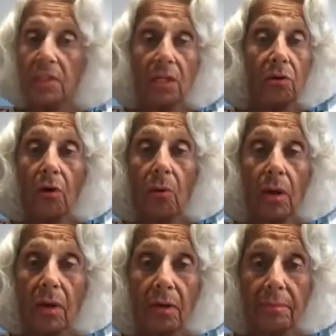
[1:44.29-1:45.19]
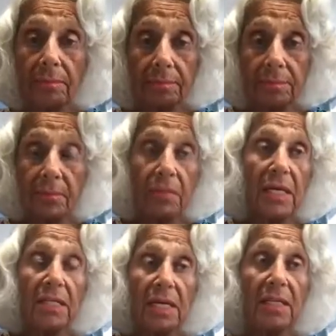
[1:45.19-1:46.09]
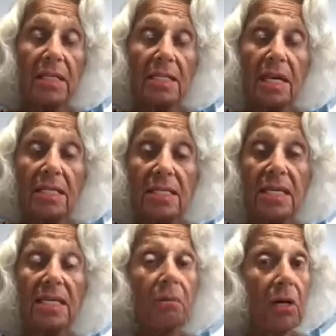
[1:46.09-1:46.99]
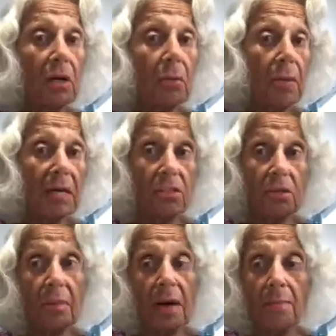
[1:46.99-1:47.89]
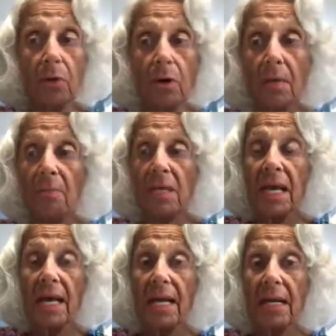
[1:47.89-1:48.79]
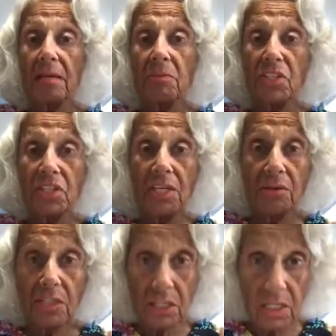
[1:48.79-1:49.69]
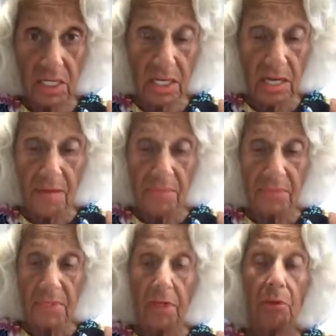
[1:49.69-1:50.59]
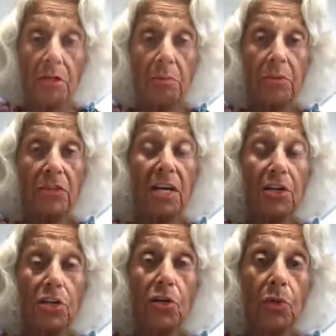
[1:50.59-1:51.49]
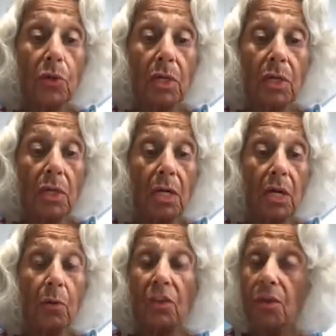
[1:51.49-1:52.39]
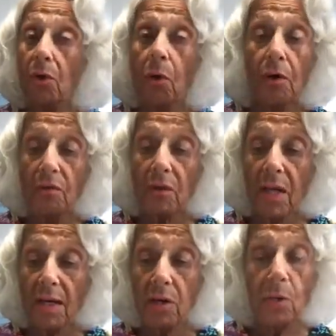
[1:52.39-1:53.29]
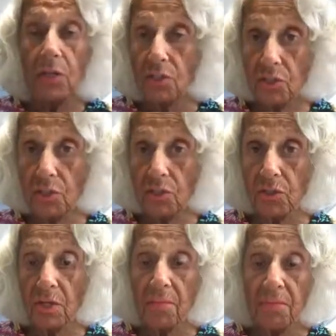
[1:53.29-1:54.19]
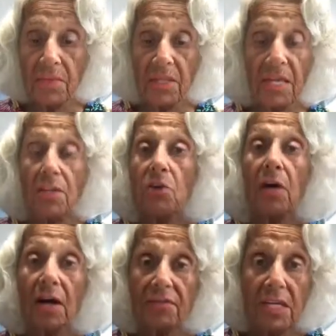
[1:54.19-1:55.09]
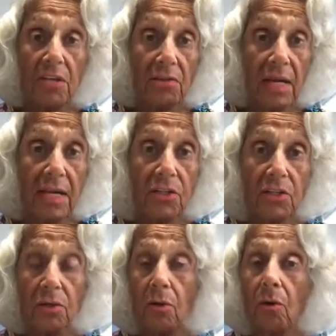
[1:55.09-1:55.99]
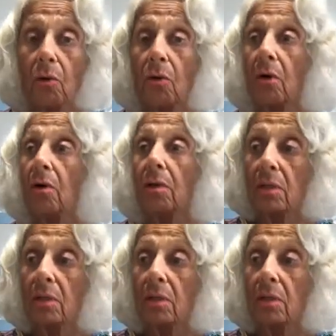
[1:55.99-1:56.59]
you're all welcome. And then on the 19th, I'm going to go back to my book, and I am seriously going to present you with an awful lot of questions that you have to either answer or